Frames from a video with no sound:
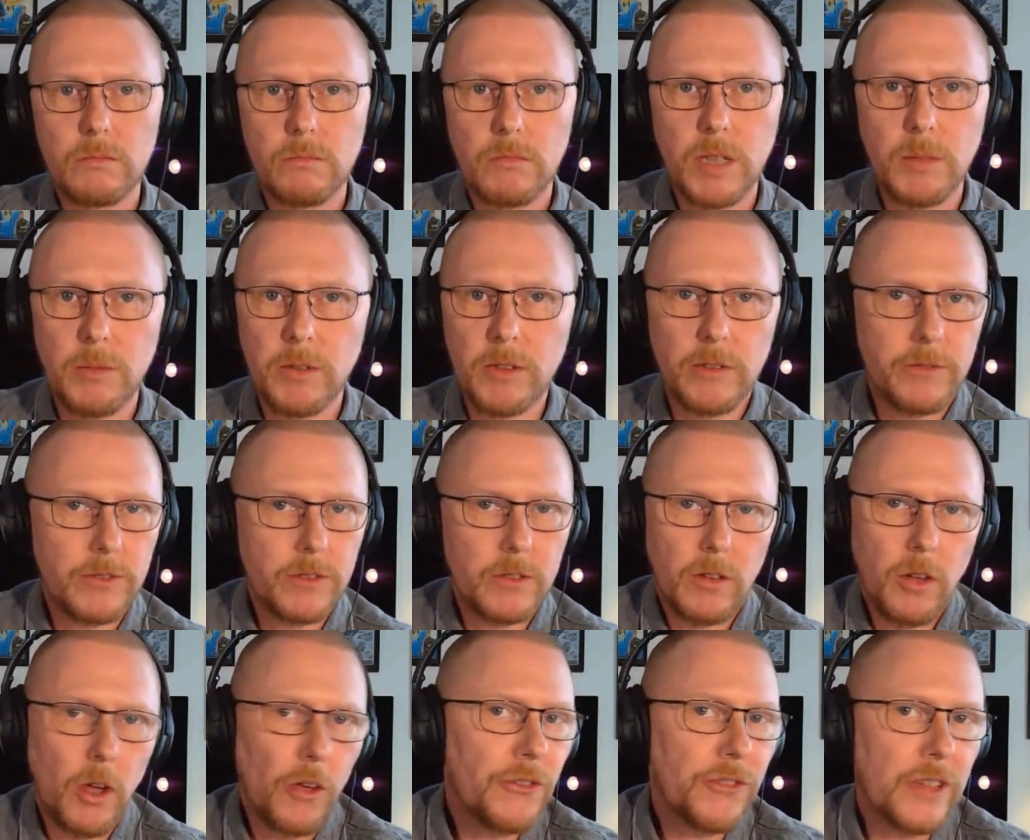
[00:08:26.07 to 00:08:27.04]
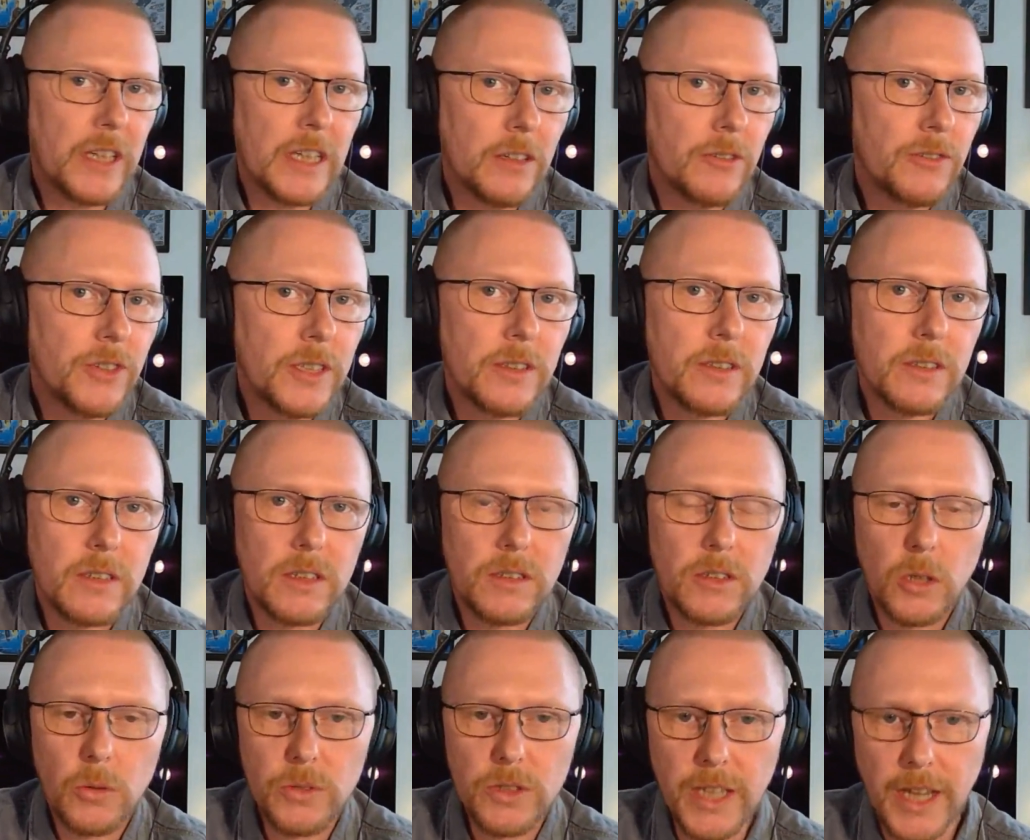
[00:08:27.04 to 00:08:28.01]
Maybe they've lost interest
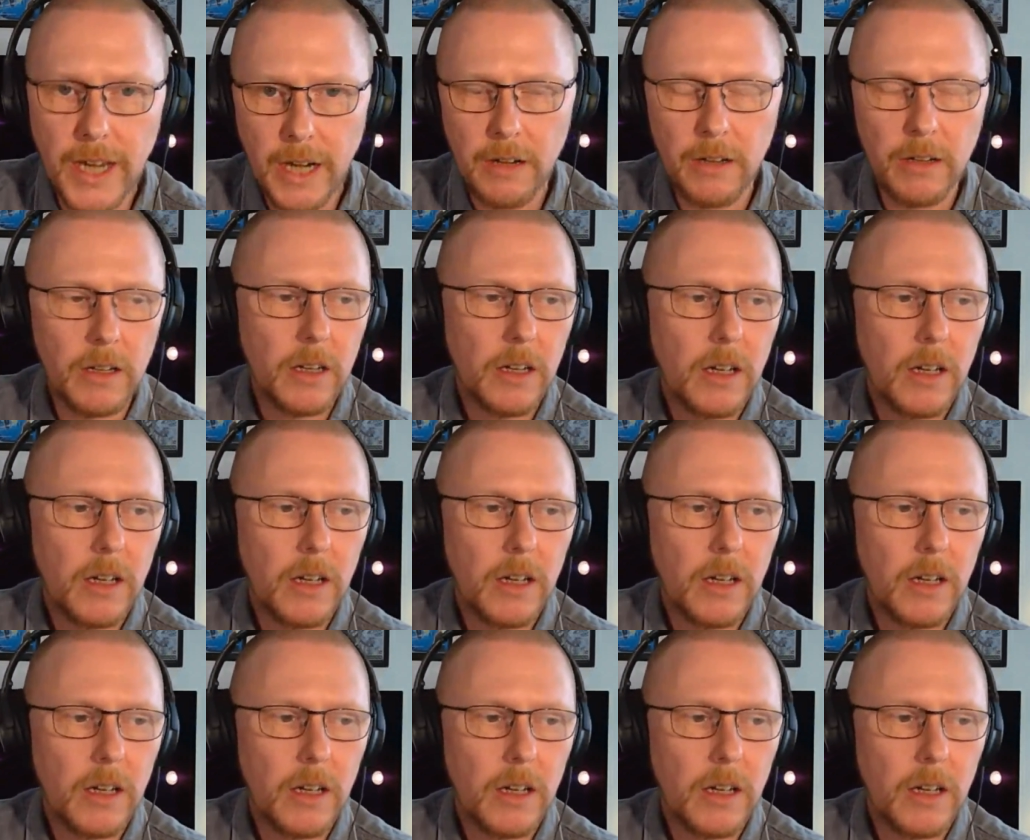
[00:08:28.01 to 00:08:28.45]
and don't care.